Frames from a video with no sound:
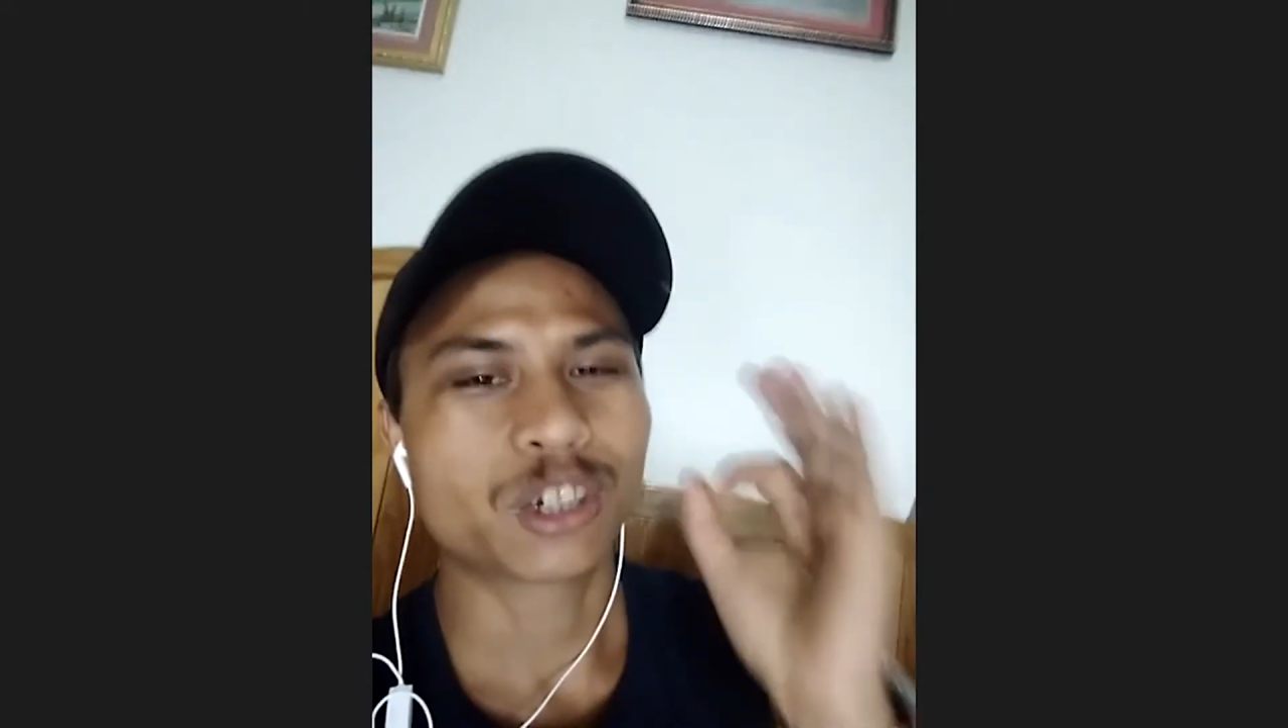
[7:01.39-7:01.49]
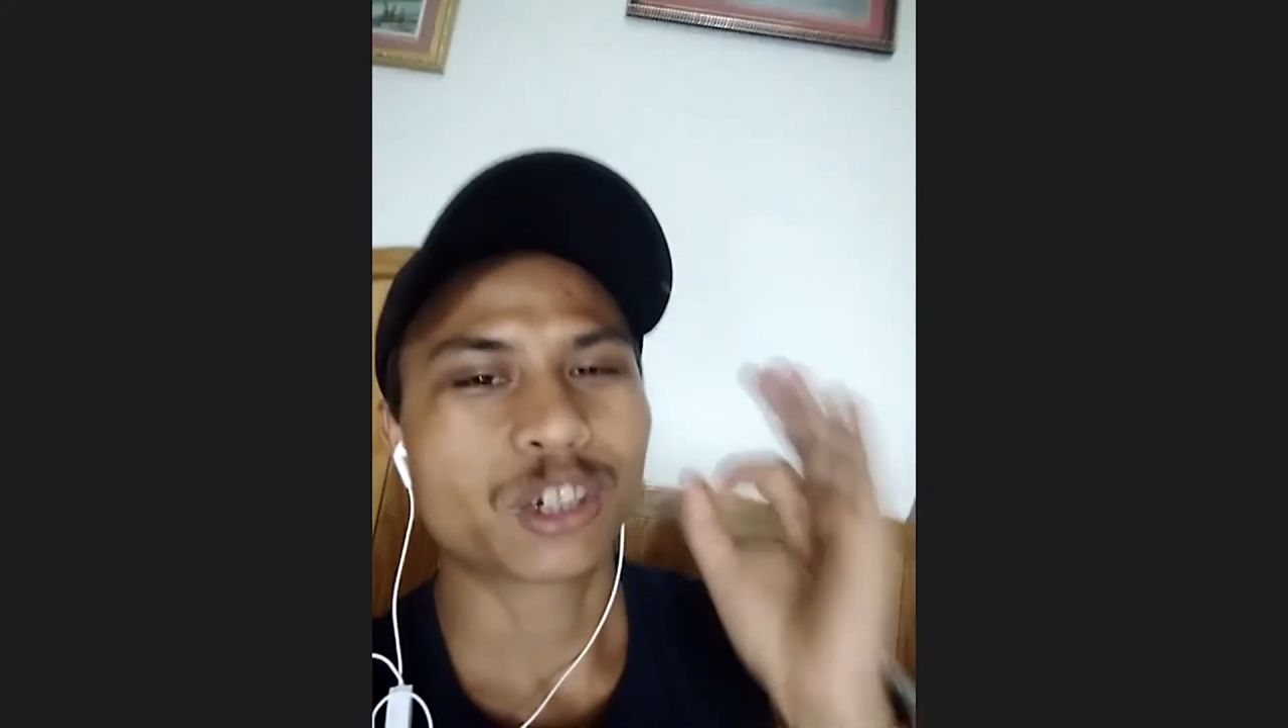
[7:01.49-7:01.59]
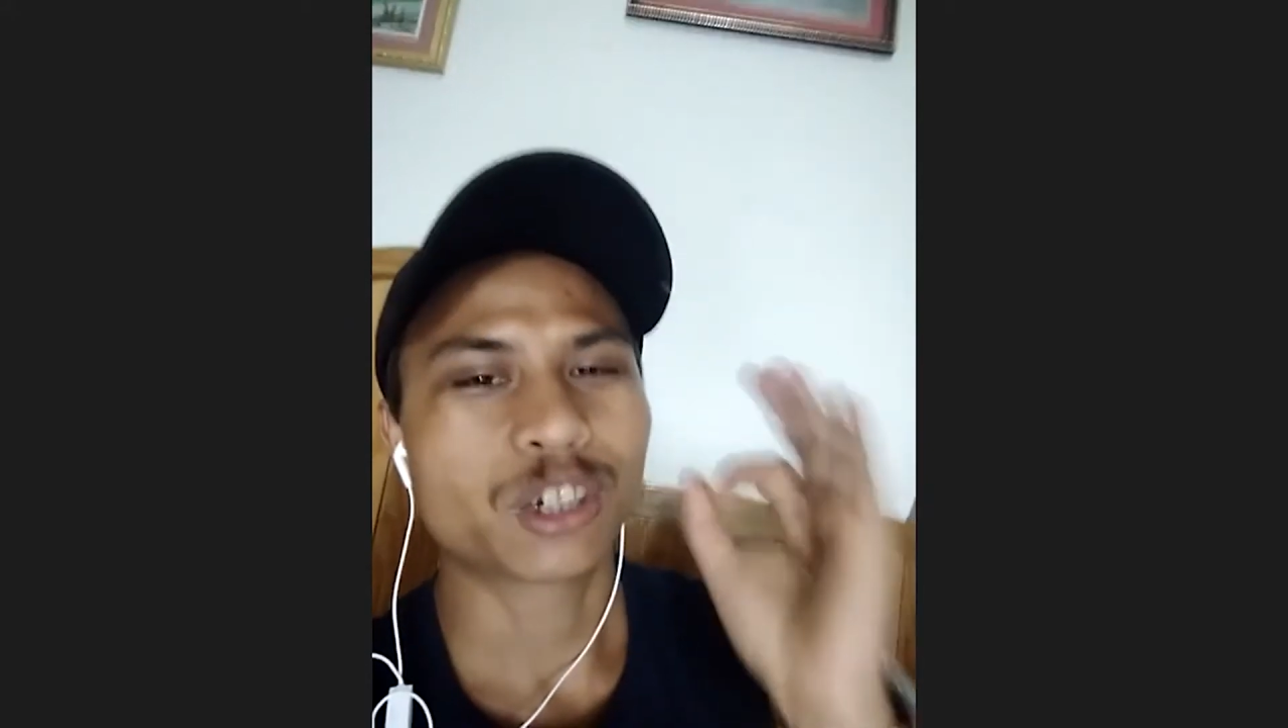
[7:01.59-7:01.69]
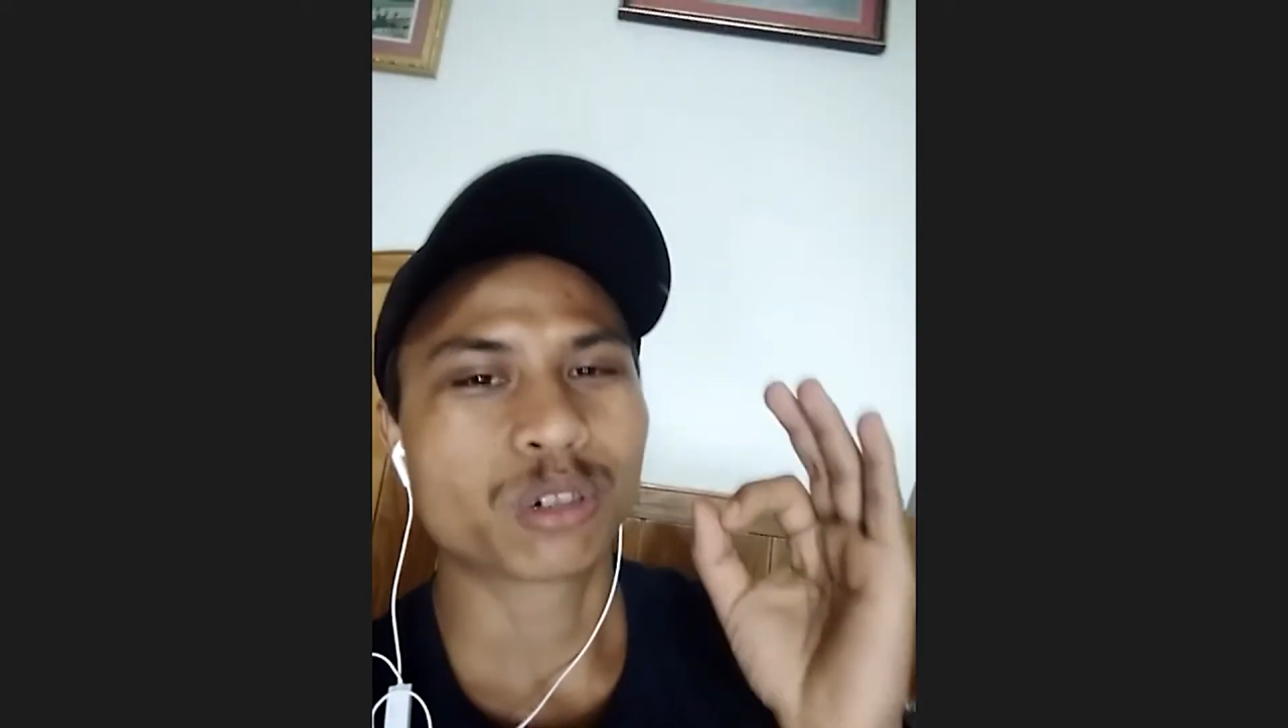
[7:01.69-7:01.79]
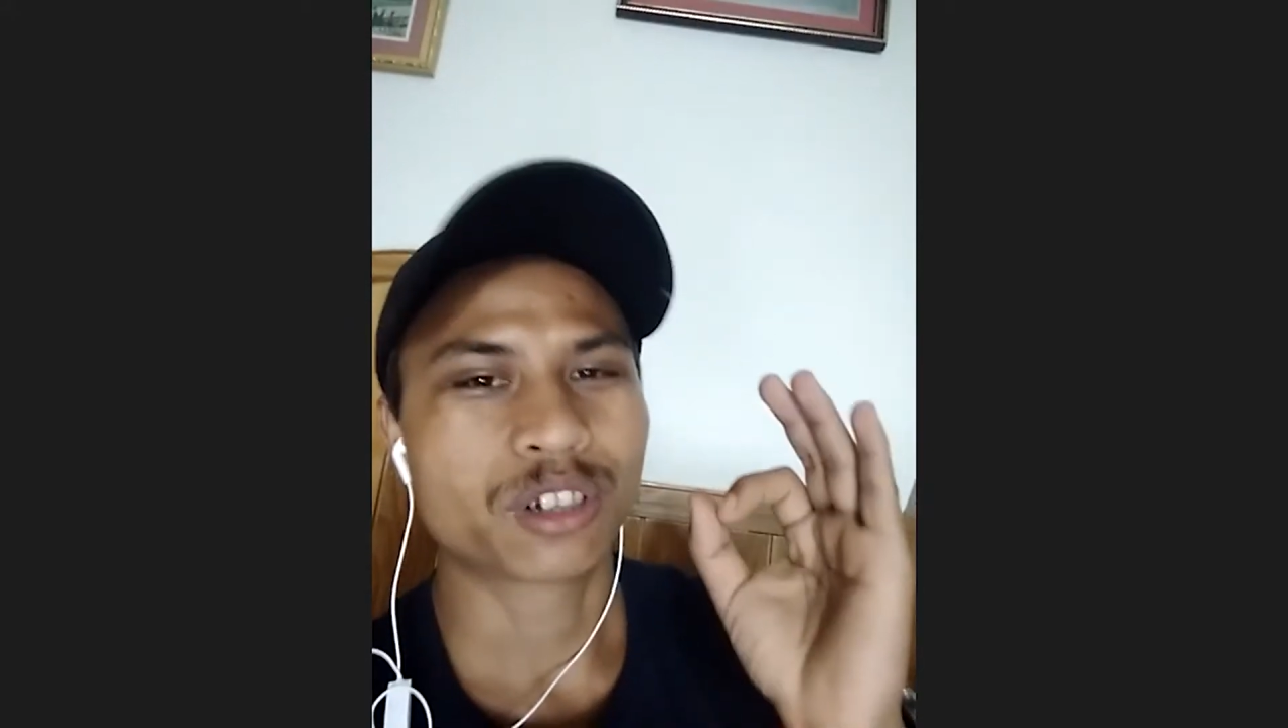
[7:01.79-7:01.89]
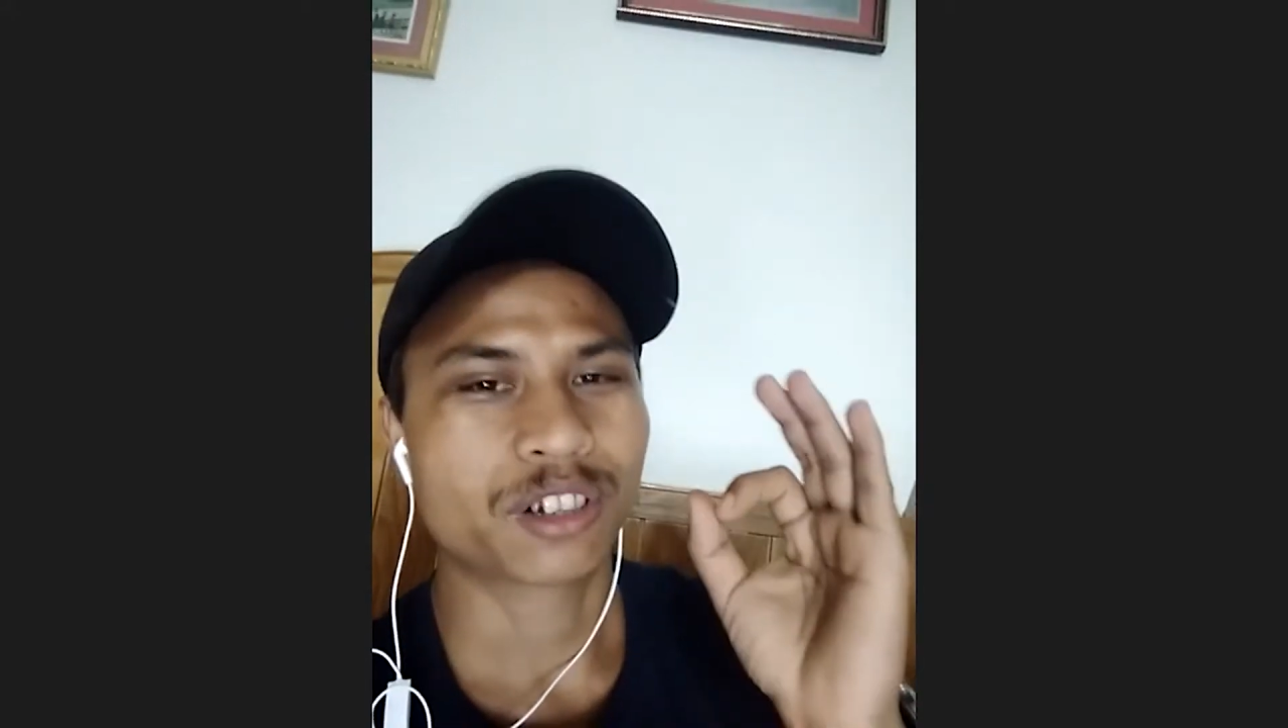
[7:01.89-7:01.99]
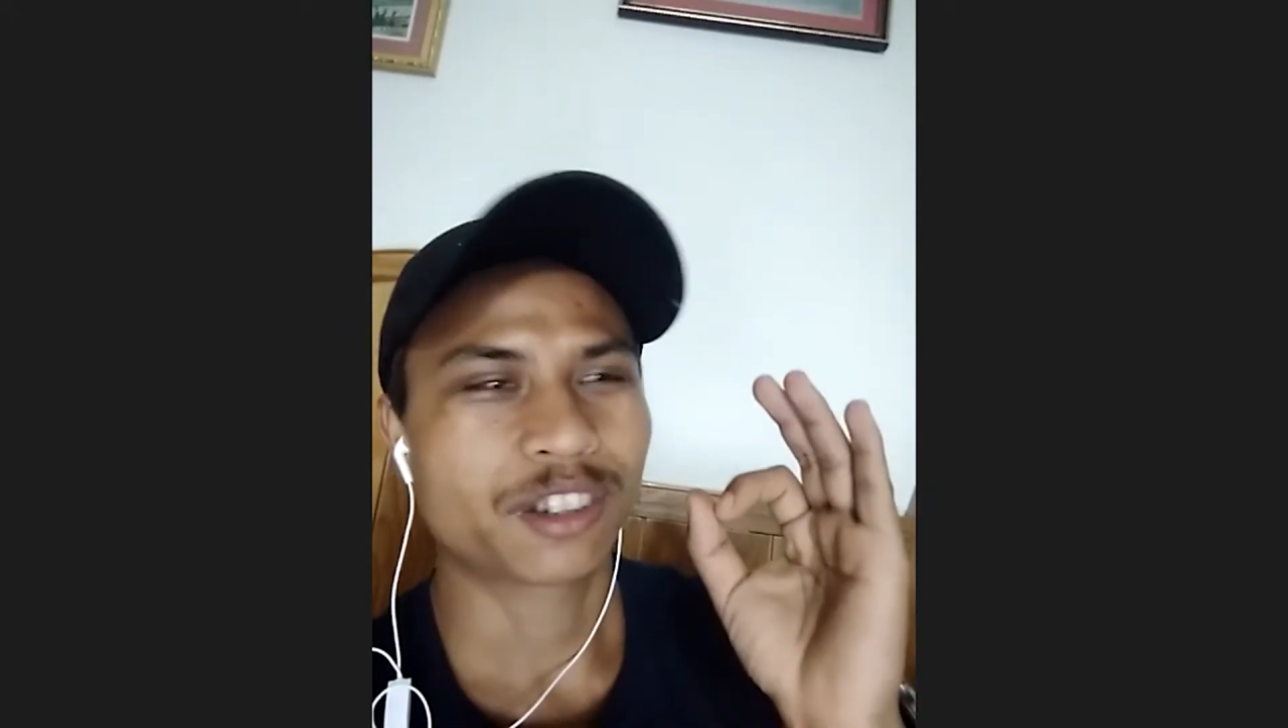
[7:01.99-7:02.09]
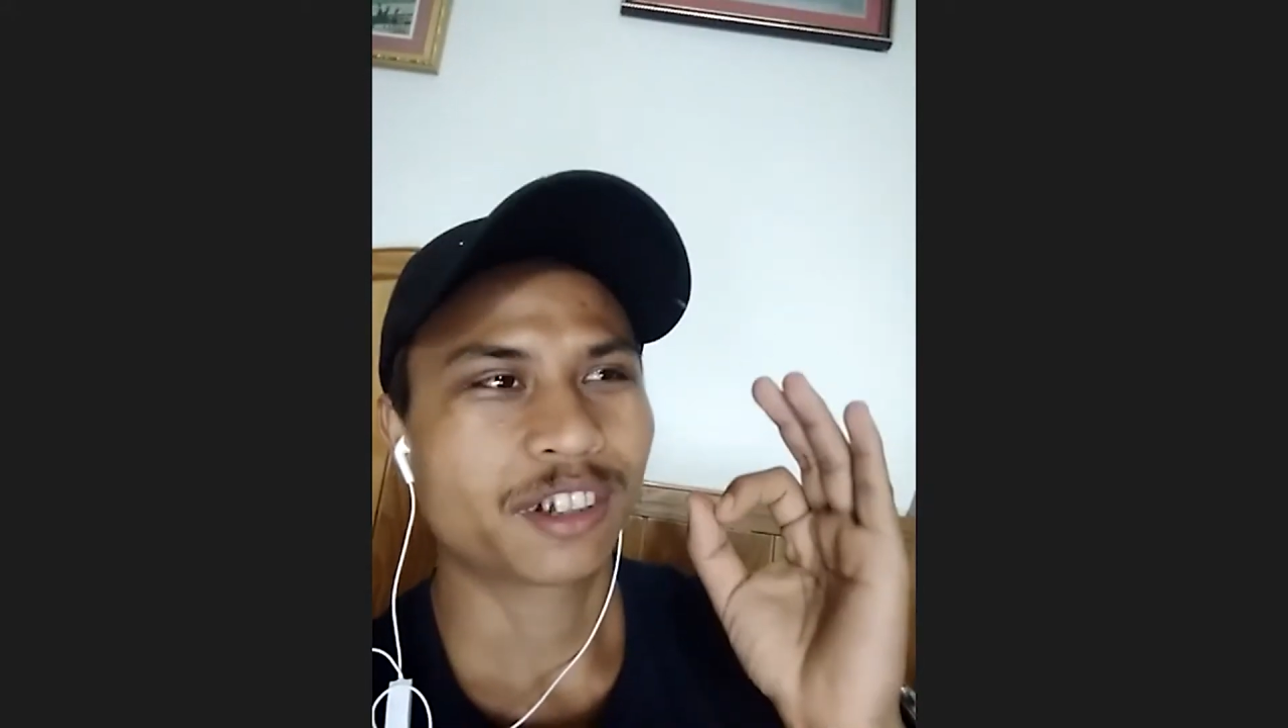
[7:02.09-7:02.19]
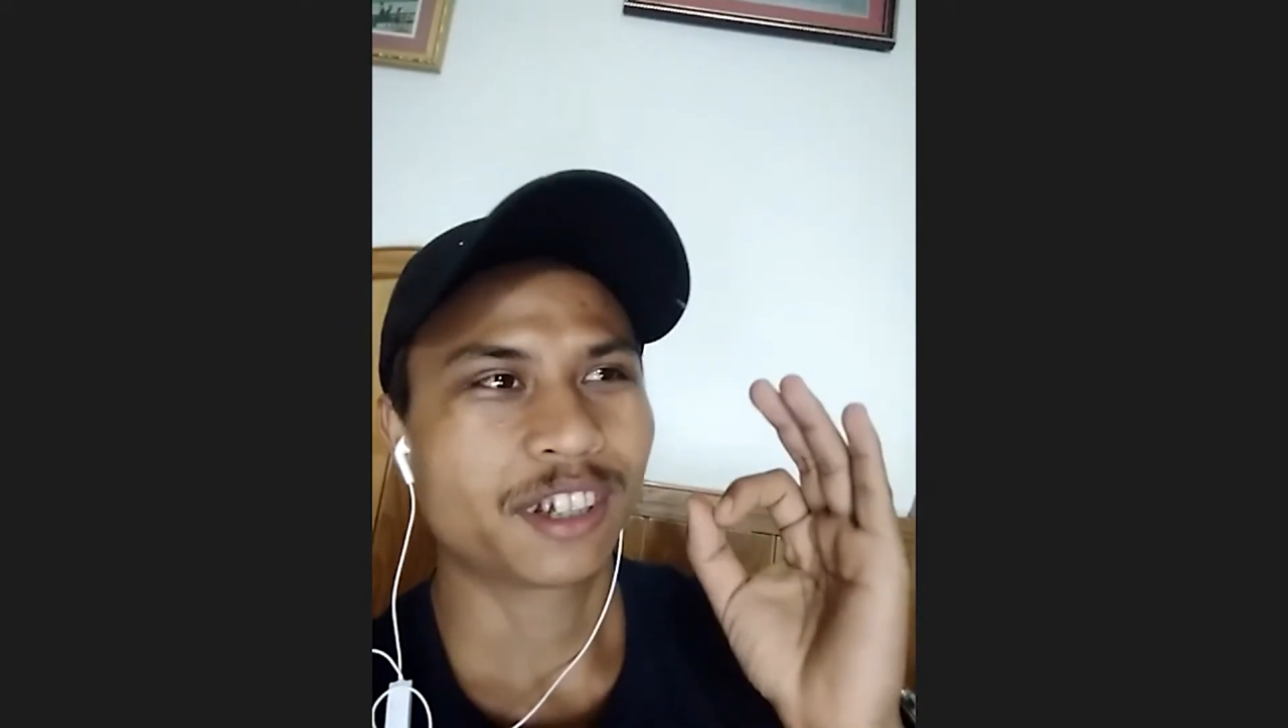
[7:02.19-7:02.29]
roots,